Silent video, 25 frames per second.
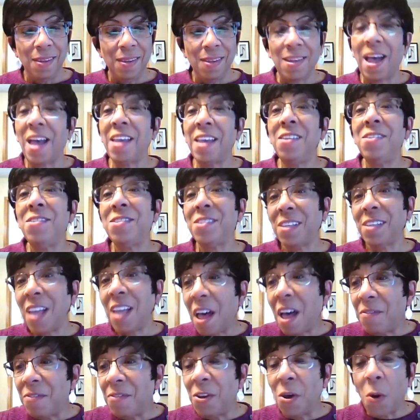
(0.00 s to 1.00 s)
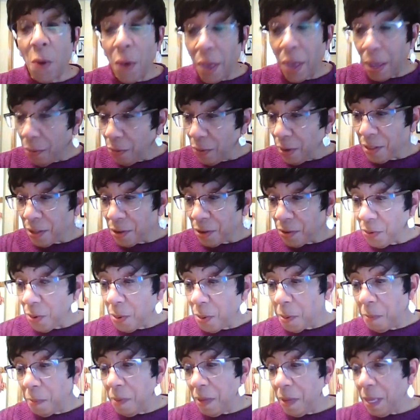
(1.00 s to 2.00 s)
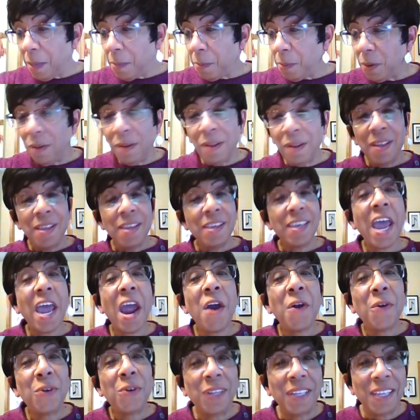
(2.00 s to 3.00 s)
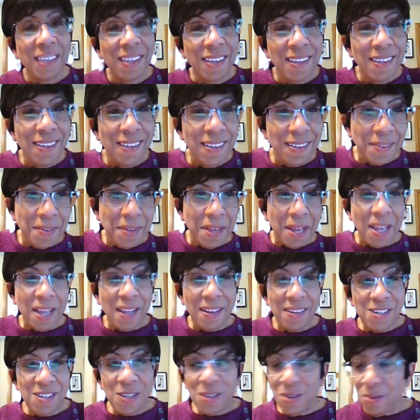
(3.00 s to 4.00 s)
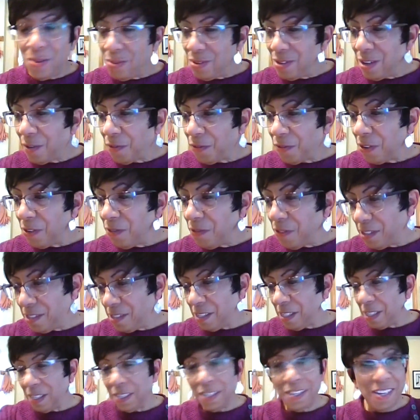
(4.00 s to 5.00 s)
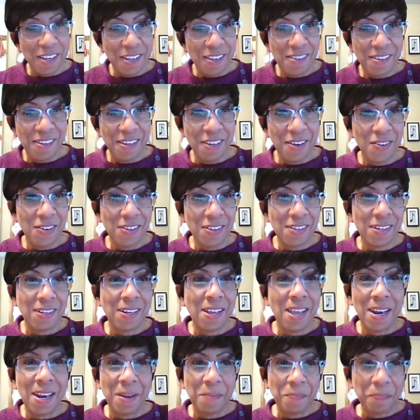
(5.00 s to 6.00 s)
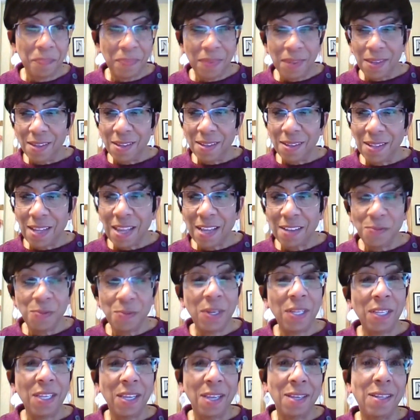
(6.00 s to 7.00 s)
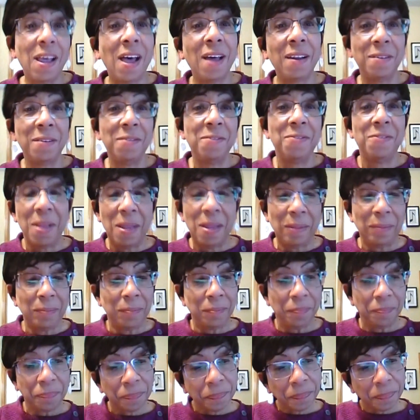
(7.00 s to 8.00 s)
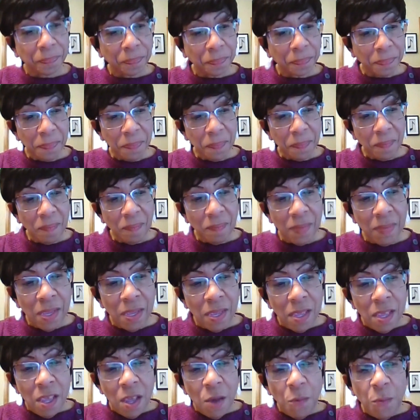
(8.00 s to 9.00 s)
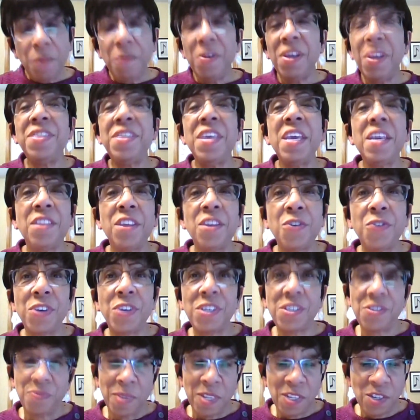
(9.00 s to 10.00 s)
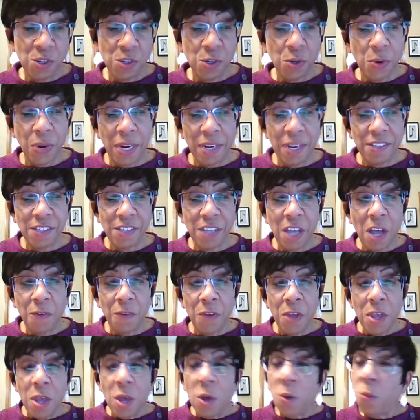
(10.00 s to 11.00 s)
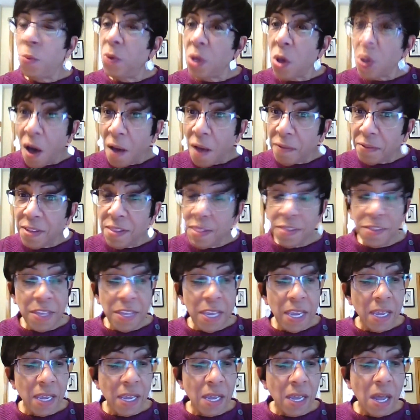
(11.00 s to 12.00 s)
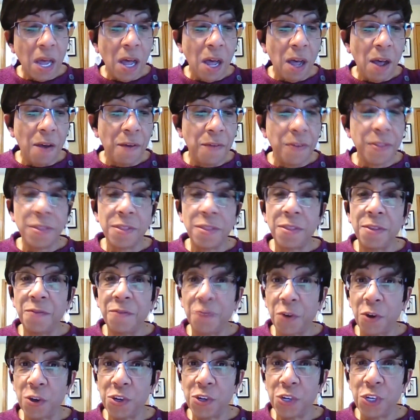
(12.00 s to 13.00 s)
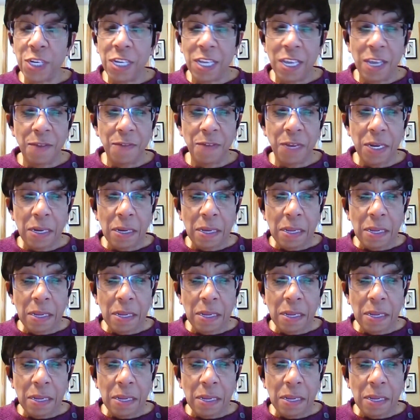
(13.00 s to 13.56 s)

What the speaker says: I used to love going with a group of people caroling to different facilities here in Salina. That's really a lot of fun. When we think of the Christmas story itself, we often think of the version given